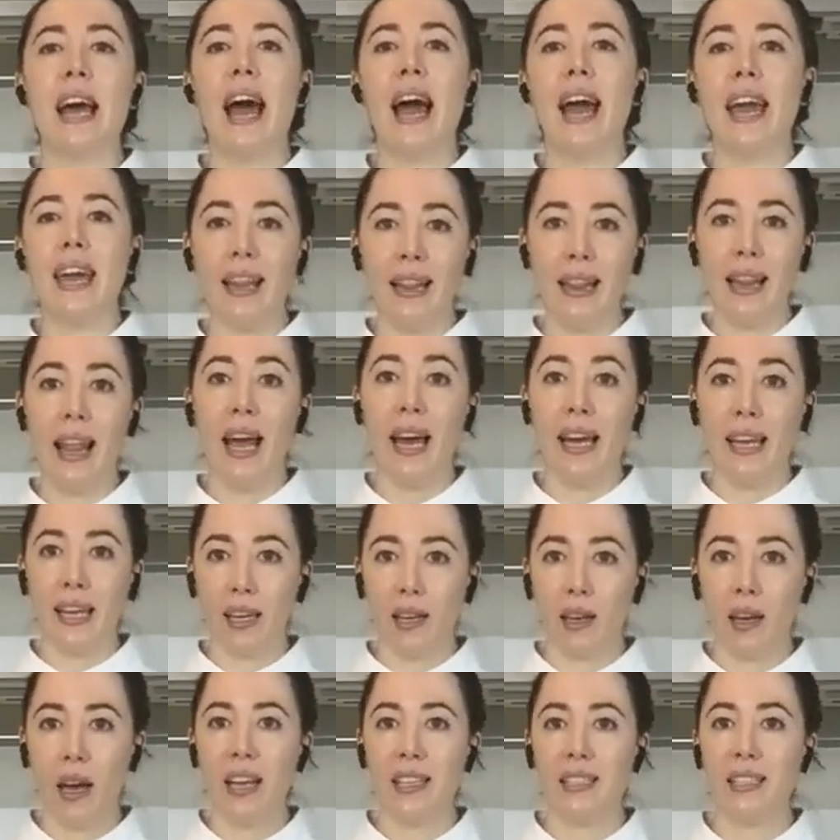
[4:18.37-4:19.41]
I
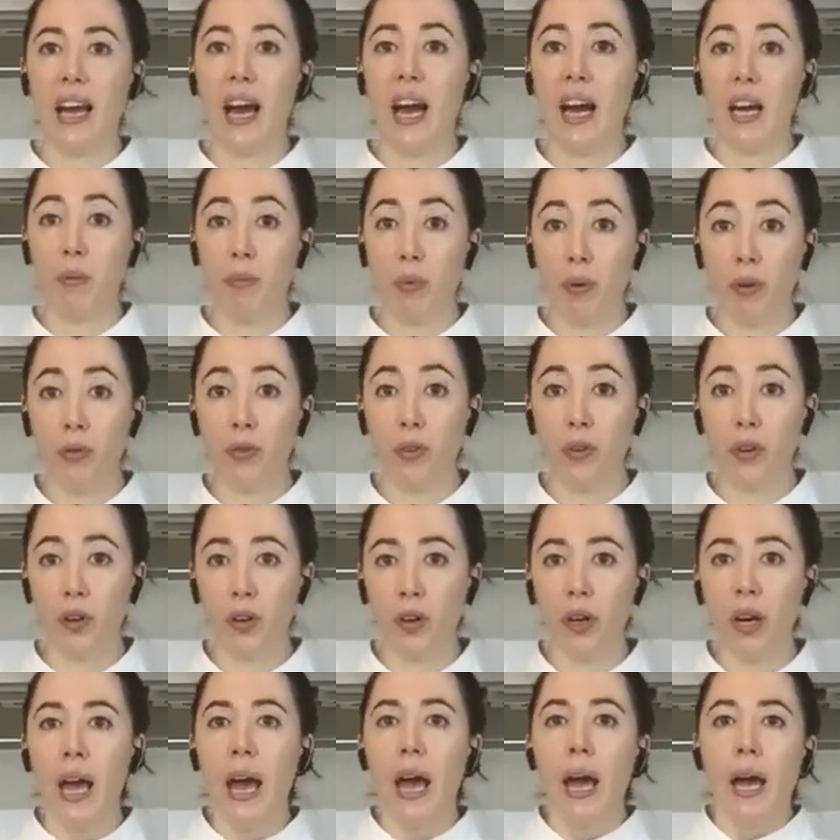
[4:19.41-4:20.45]
like, as I
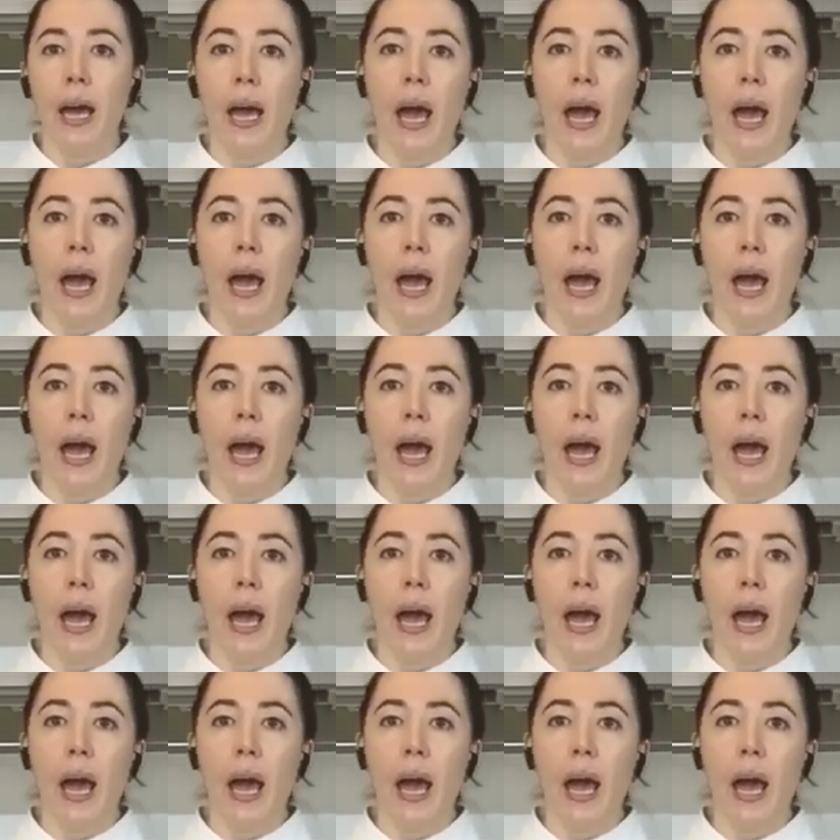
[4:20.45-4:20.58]
prefer.